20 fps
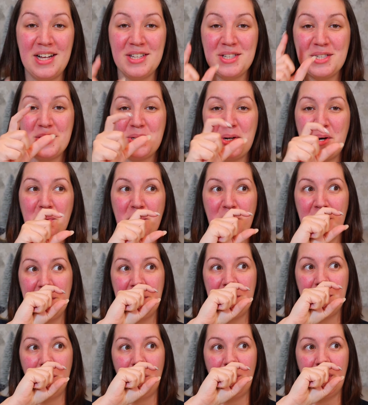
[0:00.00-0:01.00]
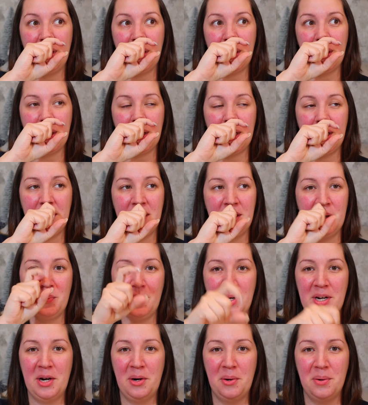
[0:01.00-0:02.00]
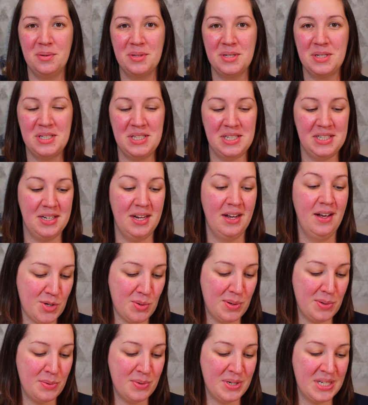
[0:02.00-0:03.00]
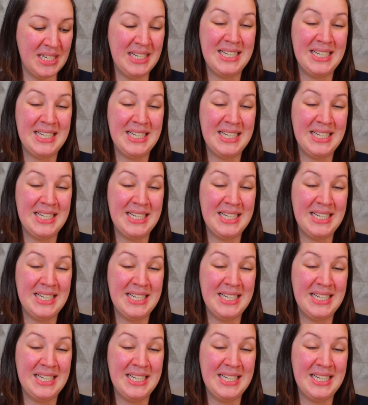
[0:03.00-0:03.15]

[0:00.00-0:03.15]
I'll start with when I ordered it. So I was a